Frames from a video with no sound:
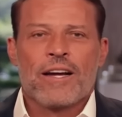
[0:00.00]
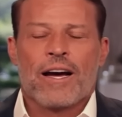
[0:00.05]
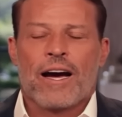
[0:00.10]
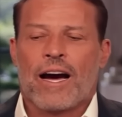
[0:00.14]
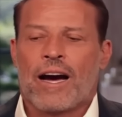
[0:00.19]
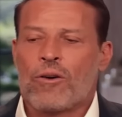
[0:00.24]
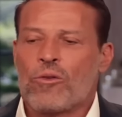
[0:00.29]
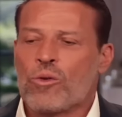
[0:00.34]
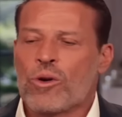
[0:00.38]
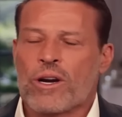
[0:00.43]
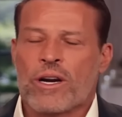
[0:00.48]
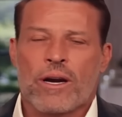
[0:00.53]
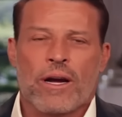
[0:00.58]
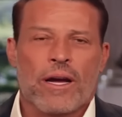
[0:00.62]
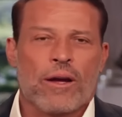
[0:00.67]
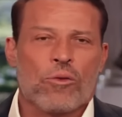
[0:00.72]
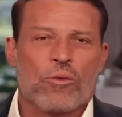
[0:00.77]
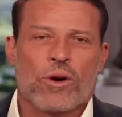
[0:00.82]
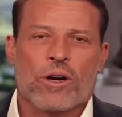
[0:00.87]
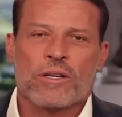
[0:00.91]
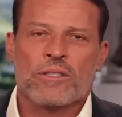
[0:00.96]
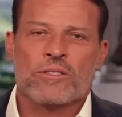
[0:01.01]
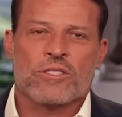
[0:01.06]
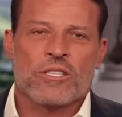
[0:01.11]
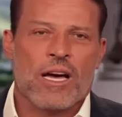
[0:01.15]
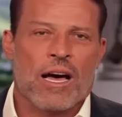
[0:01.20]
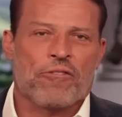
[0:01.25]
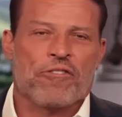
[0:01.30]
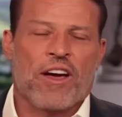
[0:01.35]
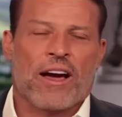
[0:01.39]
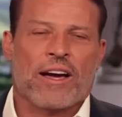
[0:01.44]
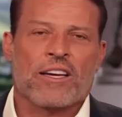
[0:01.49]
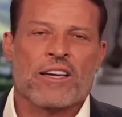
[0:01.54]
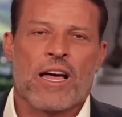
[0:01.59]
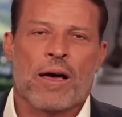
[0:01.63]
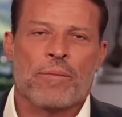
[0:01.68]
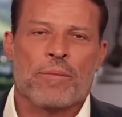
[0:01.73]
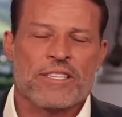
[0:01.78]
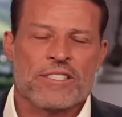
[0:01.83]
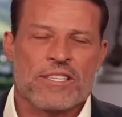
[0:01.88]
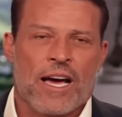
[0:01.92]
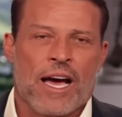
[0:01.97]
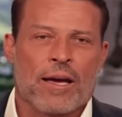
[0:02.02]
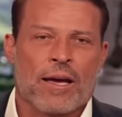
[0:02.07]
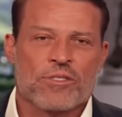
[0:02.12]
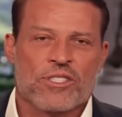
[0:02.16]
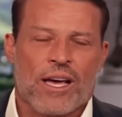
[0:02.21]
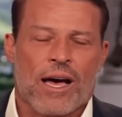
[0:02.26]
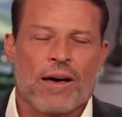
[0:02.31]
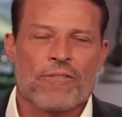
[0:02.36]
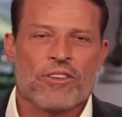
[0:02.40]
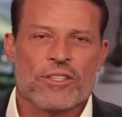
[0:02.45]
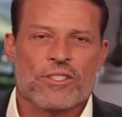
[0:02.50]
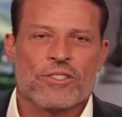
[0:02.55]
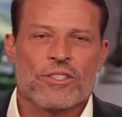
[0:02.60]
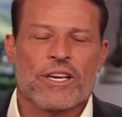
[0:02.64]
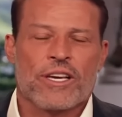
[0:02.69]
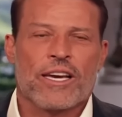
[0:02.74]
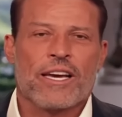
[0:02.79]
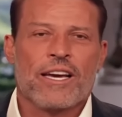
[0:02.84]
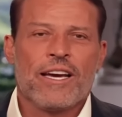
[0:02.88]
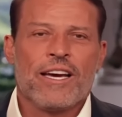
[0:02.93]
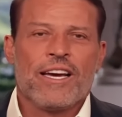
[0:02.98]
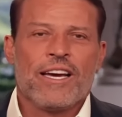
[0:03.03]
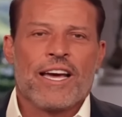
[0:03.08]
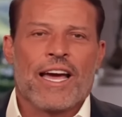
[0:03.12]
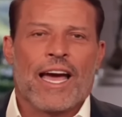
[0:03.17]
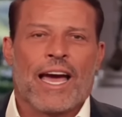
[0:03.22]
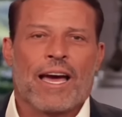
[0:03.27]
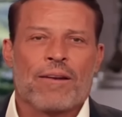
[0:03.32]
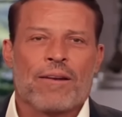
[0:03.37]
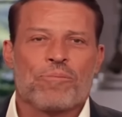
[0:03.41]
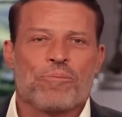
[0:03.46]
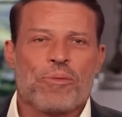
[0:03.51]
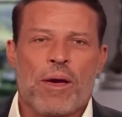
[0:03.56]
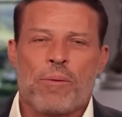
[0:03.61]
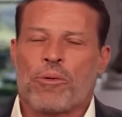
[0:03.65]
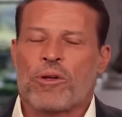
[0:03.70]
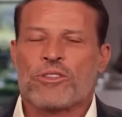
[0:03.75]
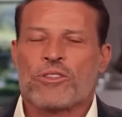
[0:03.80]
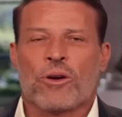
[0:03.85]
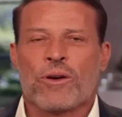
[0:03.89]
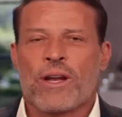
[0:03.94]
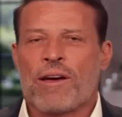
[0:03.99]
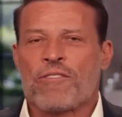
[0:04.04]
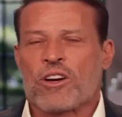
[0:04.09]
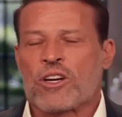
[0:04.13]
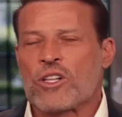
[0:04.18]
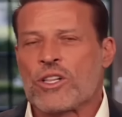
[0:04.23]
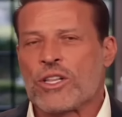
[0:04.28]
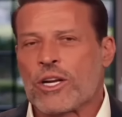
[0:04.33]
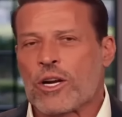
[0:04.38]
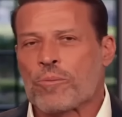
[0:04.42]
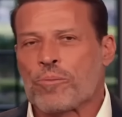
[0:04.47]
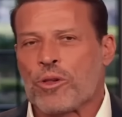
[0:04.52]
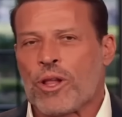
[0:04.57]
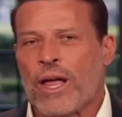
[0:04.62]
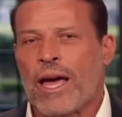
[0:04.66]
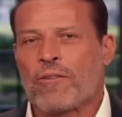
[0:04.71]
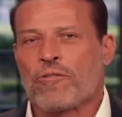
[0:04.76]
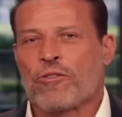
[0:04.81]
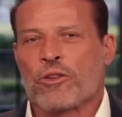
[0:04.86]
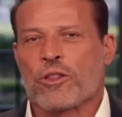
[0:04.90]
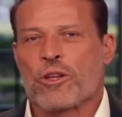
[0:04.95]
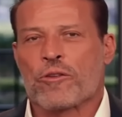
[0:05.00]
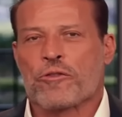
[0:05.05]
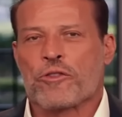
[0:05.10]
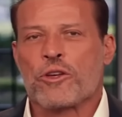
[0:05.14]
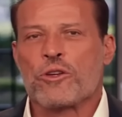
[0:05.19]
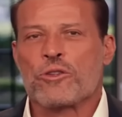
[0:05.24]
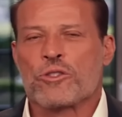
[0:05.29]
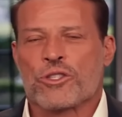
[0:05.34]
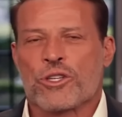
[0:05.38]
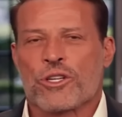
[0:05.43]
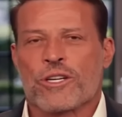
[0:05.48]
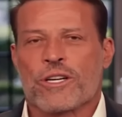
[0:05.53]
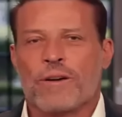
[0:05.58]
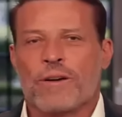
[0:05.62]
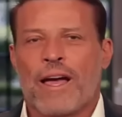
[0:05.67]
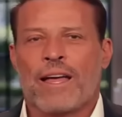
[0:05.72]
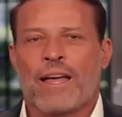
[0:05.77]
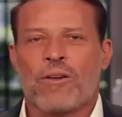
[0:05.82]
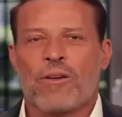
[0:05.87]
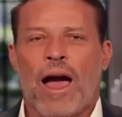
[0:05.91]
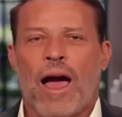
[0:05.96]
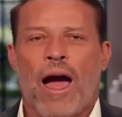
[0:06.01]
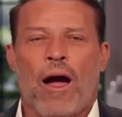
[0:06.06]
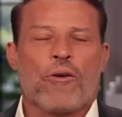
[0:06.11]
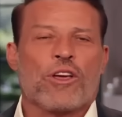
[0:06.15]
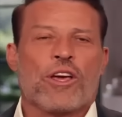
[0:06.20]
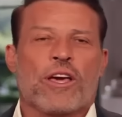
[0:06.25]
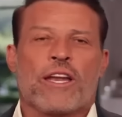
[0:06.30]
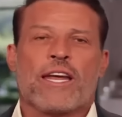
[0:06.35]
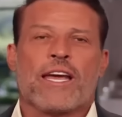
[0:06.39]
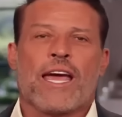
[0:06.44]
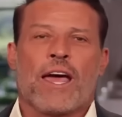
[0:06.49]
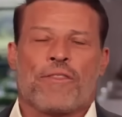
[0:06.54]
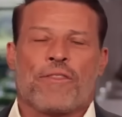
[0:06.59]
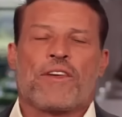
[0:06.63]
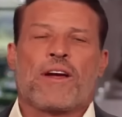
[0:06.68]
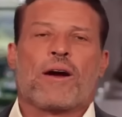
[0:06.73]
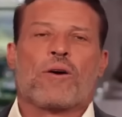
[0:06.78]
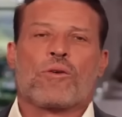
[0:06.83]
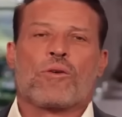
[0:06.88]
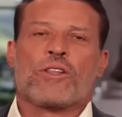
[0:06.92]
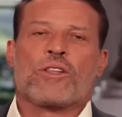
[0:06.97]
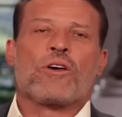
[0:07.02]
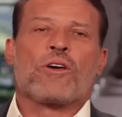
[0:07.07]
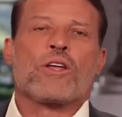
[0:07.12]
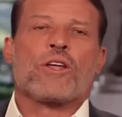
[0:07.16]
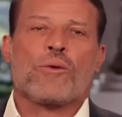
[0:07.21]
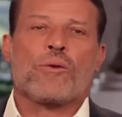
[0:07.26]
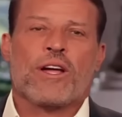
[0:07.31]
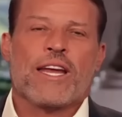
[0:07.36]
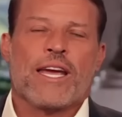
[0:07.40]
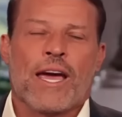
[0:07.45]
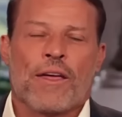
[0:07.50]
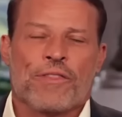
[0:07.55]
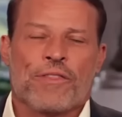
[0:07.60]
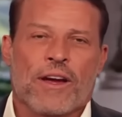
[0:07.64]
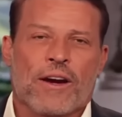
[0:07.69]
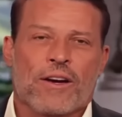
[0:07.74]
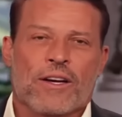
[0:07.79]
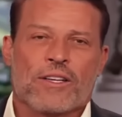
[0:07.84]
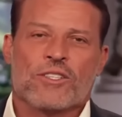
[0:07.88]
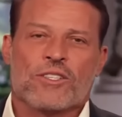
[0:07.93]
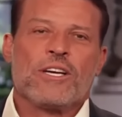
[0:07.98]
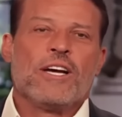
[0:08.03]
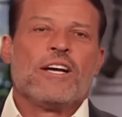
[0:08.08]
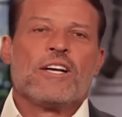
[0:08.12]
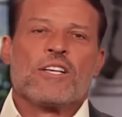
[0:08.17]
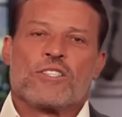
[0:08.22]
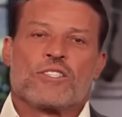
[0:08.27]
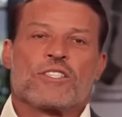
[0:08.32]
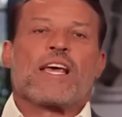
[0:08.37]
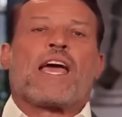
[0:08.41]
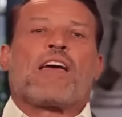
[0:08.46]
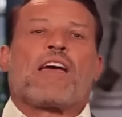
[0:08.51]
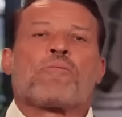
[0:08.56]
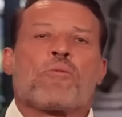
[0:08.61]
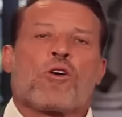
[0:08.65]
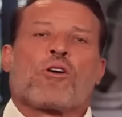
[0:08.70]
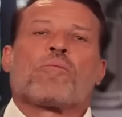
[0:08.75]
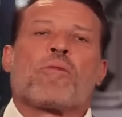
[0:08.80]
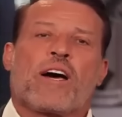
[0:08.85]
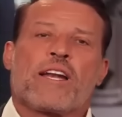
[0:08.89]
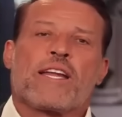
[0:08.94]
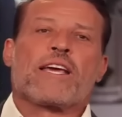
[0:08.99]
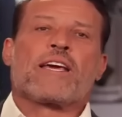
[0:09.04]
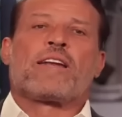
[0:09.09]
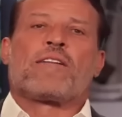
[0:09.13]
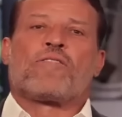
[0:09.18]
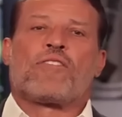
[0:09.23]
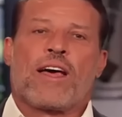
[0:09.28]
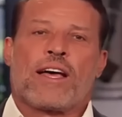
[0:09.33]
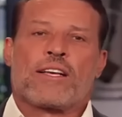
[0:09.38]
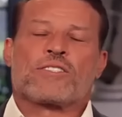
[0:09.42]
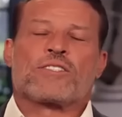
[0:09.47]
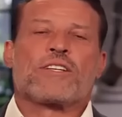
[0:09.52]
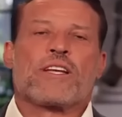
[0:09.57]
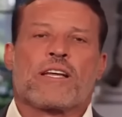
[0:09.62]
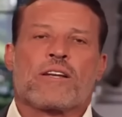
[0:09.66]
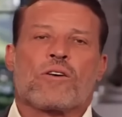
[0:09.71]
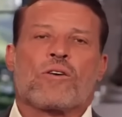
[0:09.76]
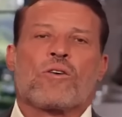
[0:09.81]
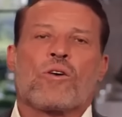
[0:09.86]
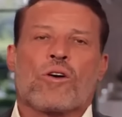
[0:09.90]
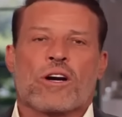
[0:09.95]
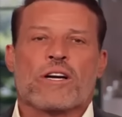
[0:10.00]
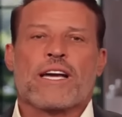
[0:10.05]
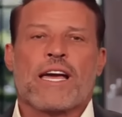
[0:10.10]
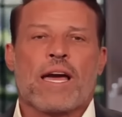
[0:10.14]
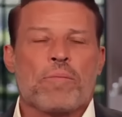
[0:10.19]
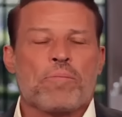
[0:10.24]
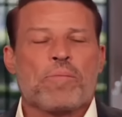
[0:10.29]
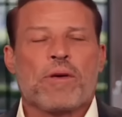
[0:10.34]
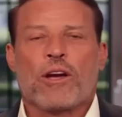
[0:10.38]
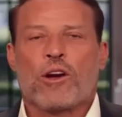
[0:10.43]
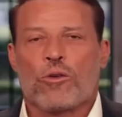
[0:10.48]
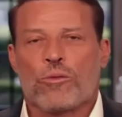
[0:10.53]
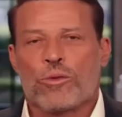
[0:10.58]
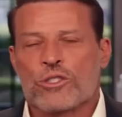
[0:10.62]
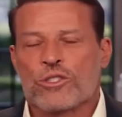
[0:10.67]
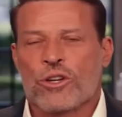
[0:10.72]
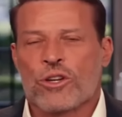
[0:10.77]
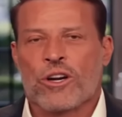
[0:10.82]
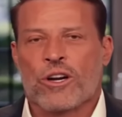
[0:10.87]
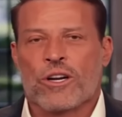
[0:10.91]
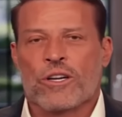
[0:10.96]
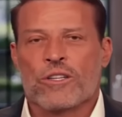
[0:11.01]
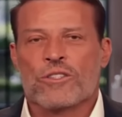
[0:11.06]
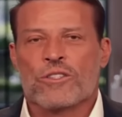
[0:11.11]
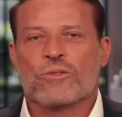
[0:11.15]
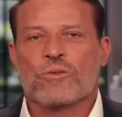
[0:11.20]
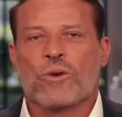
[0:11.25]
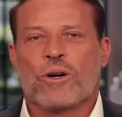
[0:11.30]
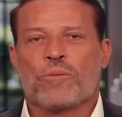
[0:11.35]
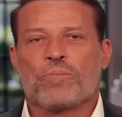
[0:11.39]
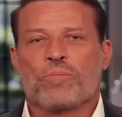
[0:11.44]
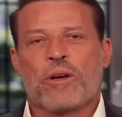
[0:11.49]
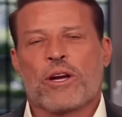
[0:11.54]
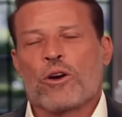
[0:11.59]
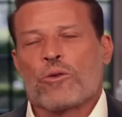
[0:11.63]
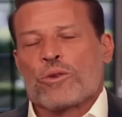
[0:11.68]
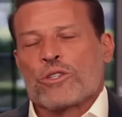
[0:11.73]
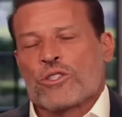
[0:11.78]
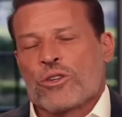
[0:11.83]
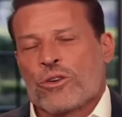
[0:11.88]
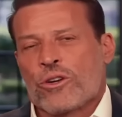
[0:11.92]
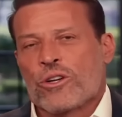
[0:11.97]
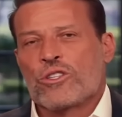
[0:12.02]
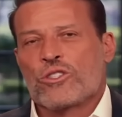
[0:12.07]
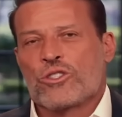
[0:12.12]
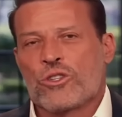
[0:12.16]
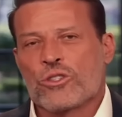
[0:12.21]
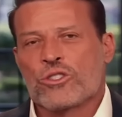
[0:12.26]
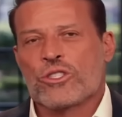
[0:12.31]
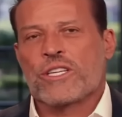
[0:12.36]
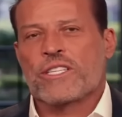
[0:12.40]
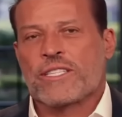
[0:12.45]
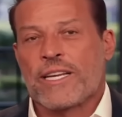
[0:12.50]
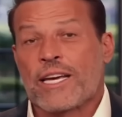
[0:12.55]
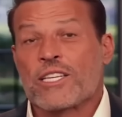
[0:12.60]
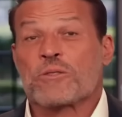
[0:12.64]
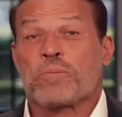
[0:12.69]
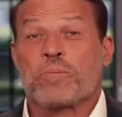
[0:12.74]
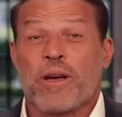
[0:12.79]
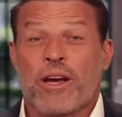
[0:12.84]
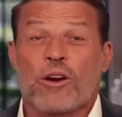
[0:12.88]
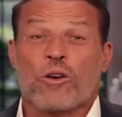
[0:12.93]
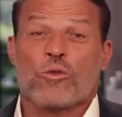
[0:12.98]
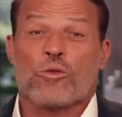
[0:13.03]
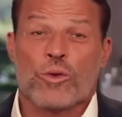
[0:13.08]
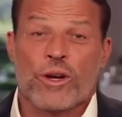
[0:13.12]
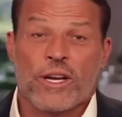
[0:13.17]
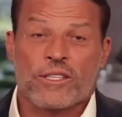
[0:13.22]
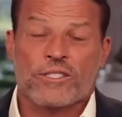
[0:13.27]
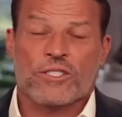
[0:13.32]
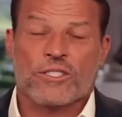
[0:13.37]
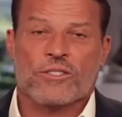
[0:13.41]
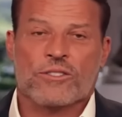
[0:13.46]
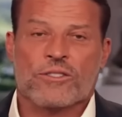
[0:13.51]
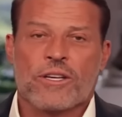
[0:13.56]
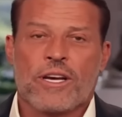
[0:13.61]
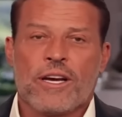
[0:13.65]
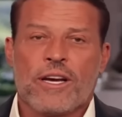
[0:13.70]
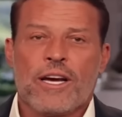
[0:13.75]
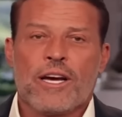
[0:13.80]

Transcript: Uh, we're we're in tough economic times, obviously, and people don't have a clear plan for their future. And how are you going to get there? Well, the only way to get there is save more money and invest it, or get bigger returns. Well, bigger returns usually takes bigger risks.